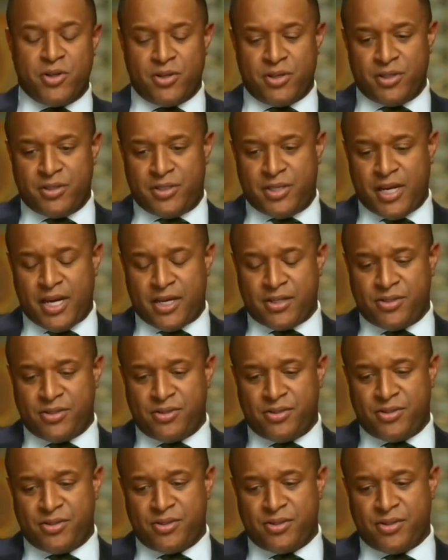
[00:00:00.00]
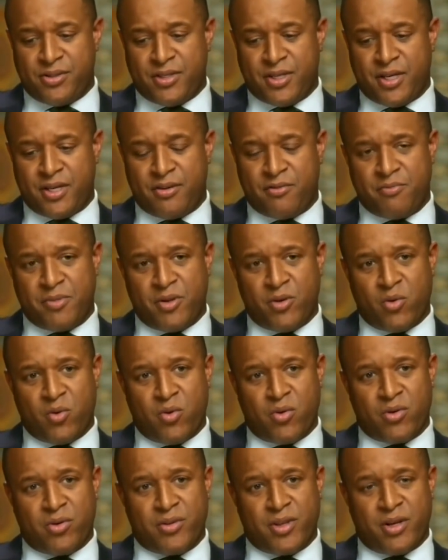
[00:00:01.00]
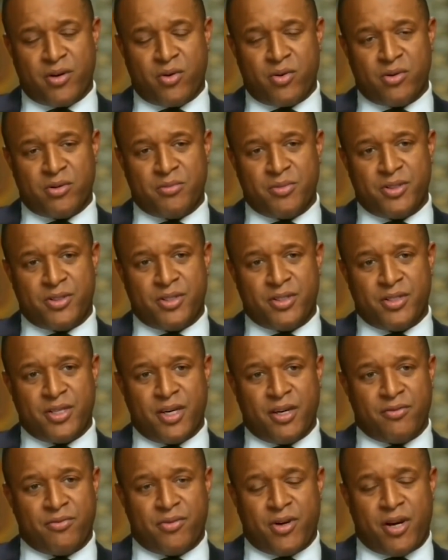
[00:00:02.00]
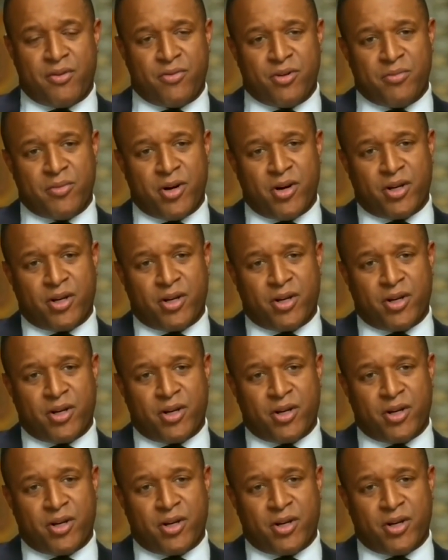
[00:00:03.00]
million tests that have been ordered that are going to be sent to every